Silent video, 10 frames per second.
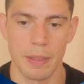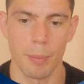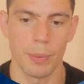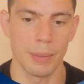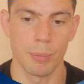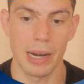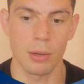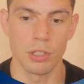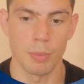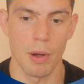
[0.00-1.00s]
You break
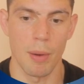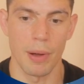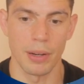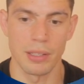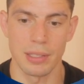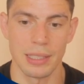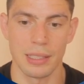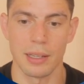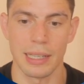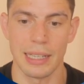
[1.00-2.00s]
all your sparring partners and you
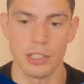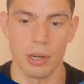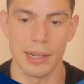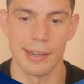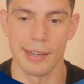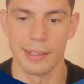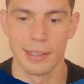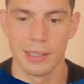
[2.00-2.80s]
can't get any training in.